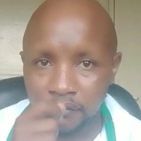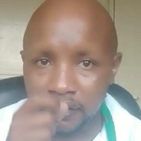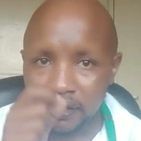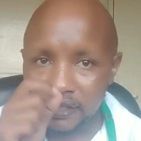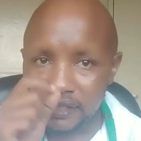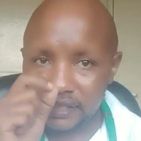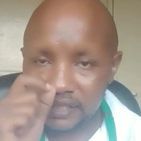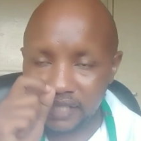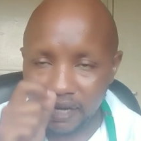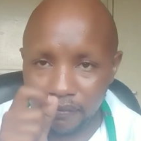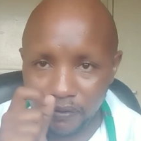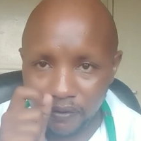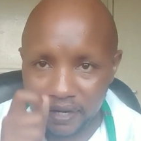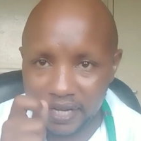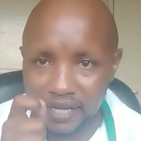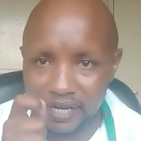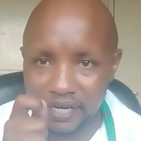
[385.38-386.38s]

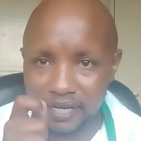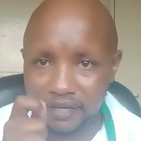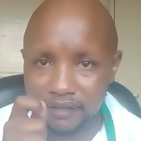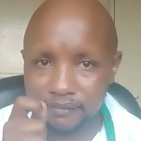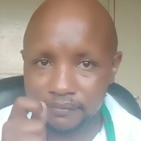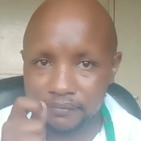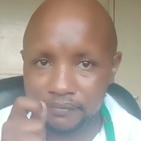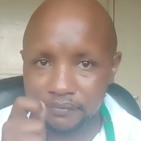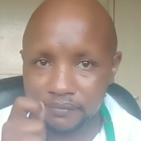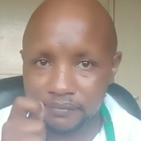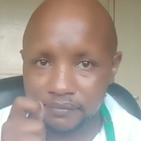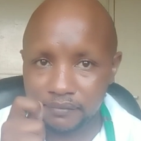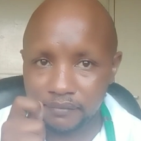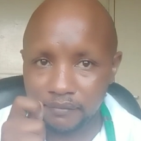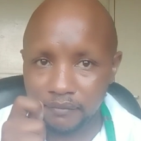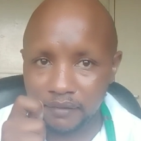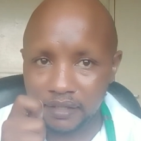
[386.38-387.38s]
Salmonella
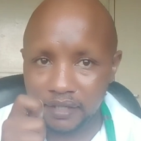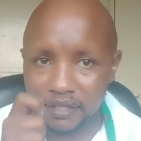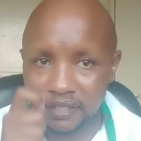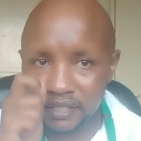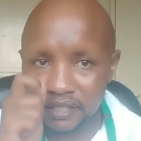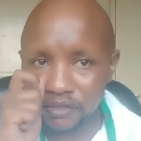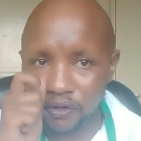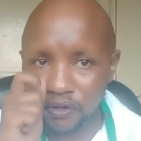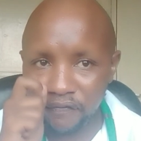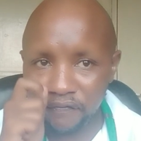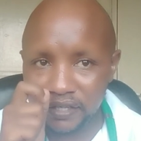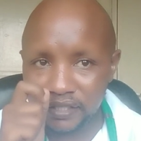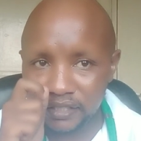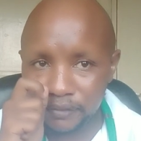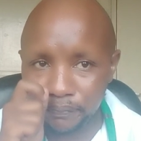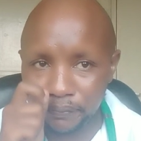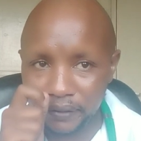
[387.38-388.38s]
is often
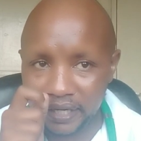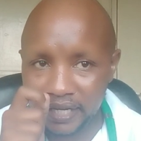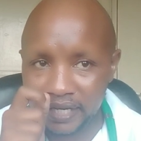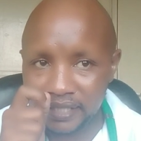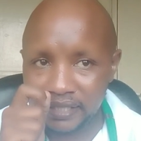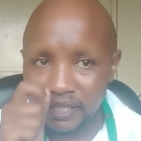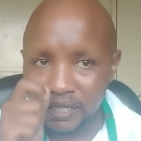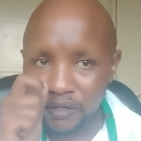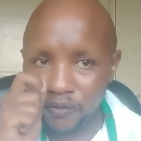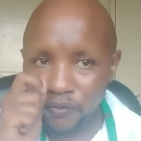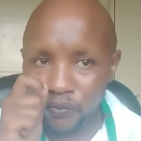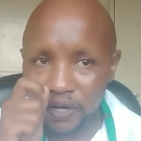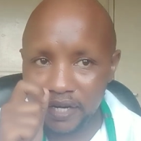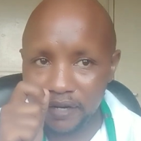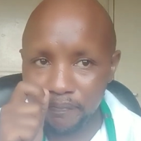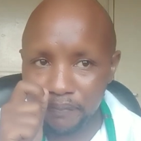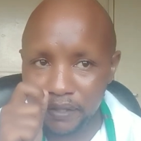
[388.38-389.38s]
spread
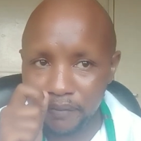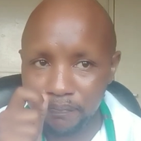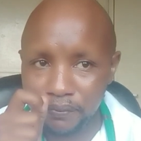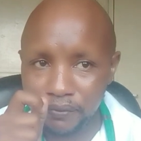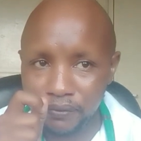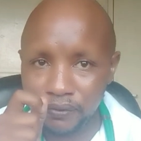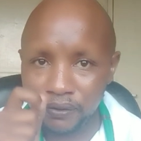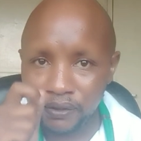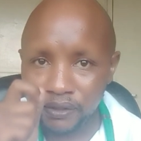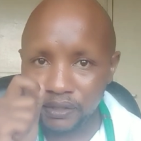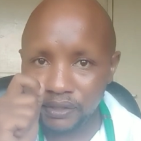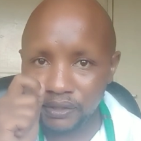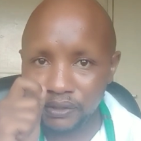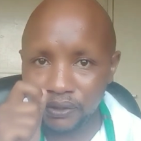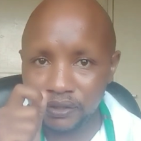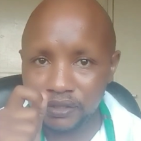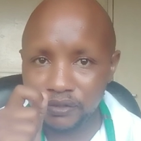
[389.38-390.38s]
when people
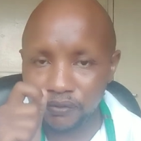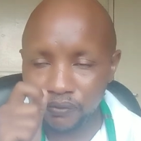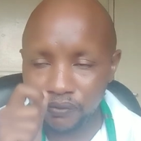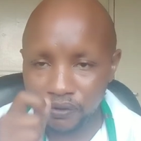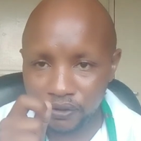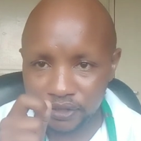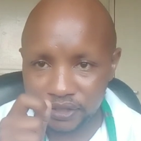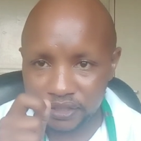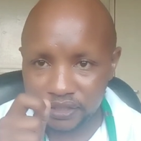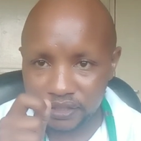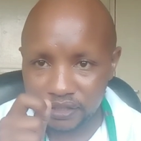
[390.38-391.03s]
don't wash,